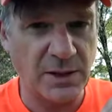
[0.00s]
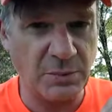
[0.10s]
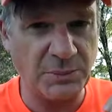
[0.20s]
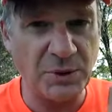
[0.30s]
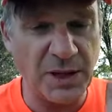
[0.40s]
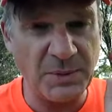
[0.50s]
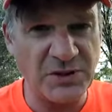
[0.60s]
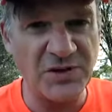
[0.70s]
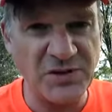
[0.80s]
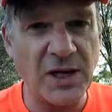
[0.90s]
but pretty much
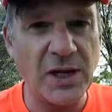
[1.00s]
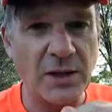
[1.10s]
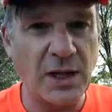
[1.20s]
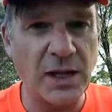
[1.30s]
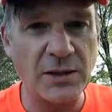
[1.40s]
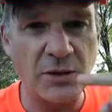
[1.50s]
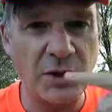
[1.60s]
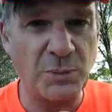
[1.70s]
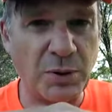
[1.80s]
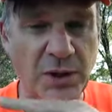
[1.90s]
they say, uh, you go
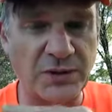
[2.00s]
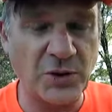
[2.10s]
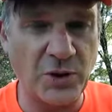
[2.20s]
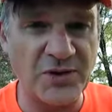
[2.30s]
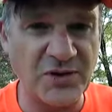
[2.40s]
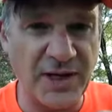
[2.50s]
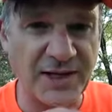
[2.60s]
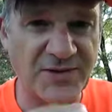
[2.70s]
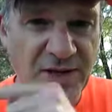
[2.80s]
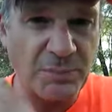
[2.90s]
to purgatory is the
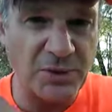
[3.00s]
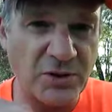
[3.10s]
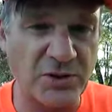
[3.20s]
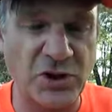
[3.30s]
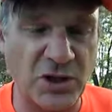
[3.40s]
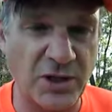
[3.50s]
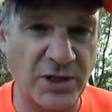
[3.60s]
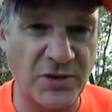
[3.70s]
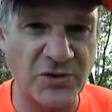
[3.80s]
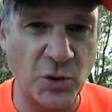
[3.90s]
next step on your journey,
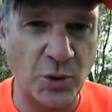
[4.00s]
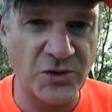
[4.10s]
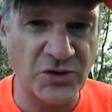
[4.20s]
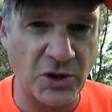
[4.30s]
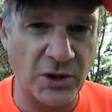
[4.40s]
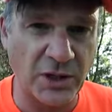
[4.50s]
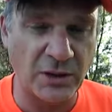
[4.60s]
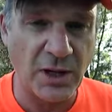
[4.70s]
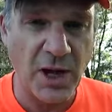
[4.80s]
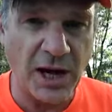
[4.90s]
the soul's journey,
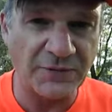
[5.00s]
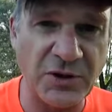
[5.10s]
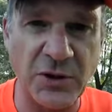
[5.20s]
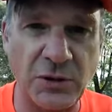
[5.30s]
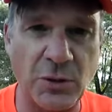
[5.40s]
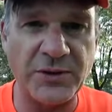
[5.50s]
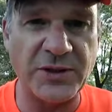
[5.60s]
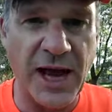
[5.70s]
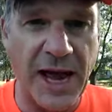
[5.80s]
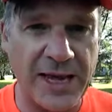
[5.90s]
after you
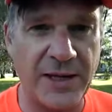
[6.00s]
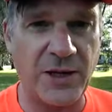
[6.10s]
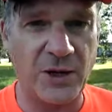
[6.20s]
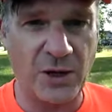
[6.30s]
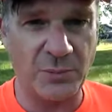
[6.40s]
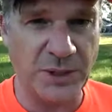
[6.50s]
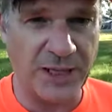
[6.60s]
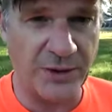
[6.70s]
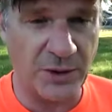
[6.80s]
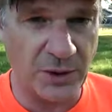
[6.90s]
die here on
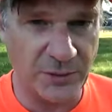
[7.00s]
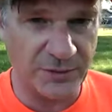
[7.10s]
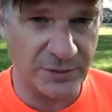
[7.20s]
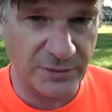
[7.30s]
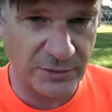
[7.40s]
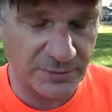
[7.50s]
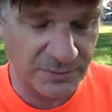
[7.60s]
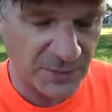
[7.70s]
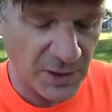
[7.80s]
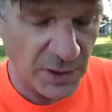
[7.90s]
planet Earth.
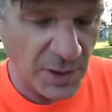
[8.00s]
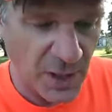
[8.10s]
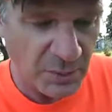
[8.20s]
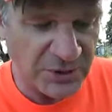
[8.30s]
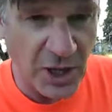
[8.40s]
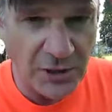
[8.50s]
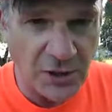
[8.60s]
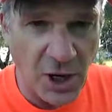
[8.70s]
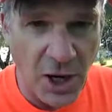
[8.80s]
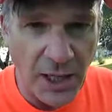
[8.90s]
But
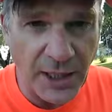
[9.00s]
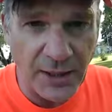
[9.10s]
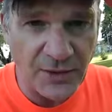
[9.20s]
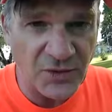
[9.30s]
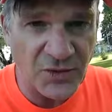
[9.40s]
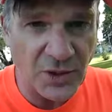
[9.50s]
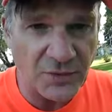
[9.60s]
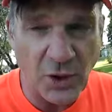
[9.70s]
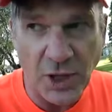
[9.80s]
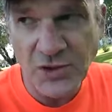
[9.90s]
Dr. Hawkins
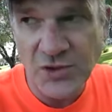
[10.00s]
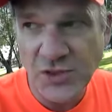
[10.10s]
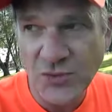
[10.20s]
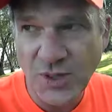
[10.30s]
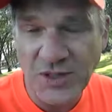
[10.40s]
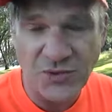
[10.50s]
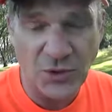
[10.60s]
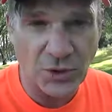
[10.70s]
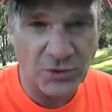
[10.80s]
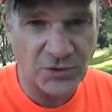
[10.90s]
of Consciousness
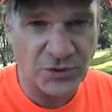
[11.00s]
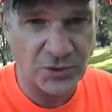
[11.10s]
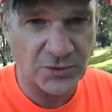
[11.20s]
Research